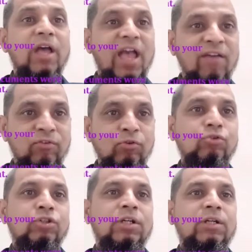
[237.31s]

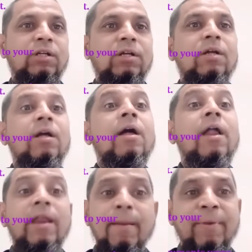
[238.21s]
evaluation.
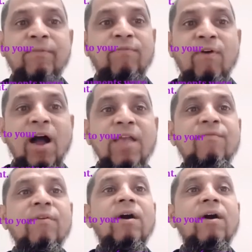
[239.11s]
Number 5,